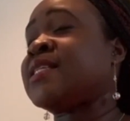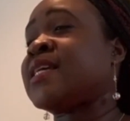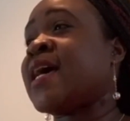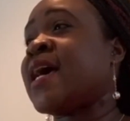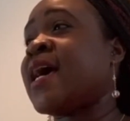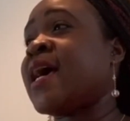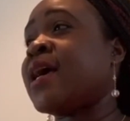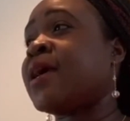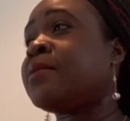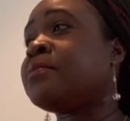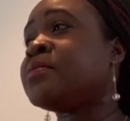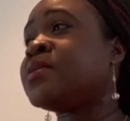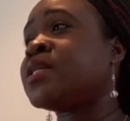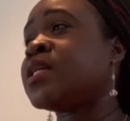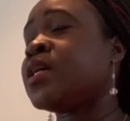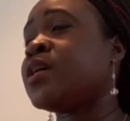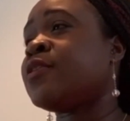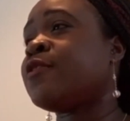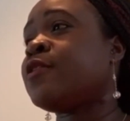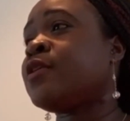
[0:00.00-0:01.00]
time
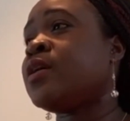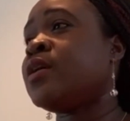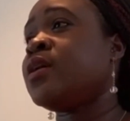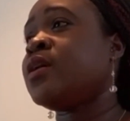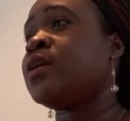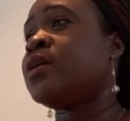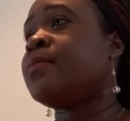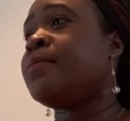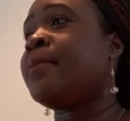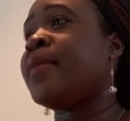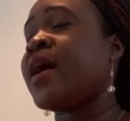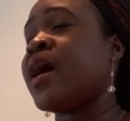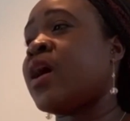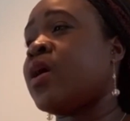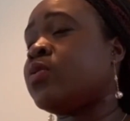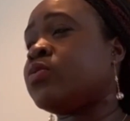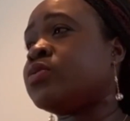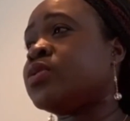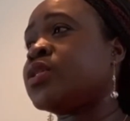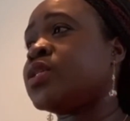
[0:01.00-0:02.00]

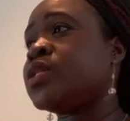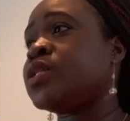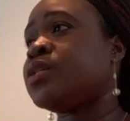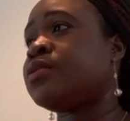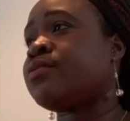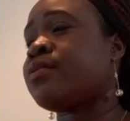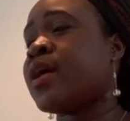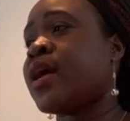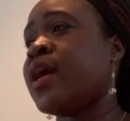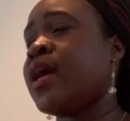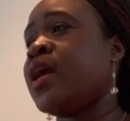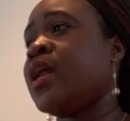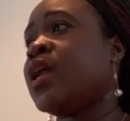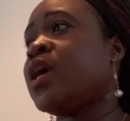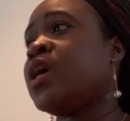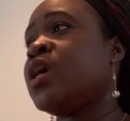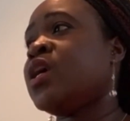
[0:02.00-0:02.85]
bound, right?